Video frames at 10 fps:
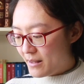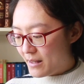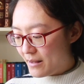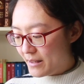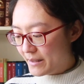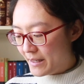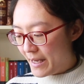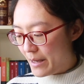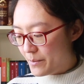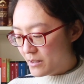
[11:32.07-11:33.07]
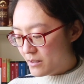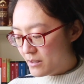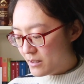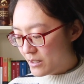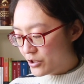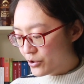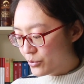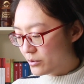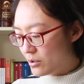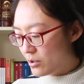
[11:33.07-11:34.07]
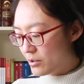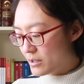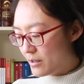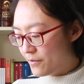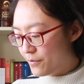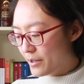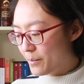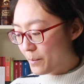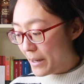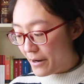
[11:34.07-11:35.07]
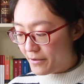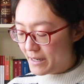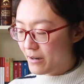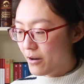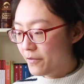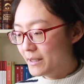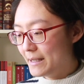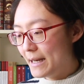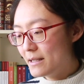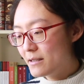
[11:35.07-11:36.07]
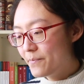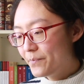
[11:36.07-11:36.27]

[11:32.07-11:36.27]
that they kept such good order for the burying of the dead,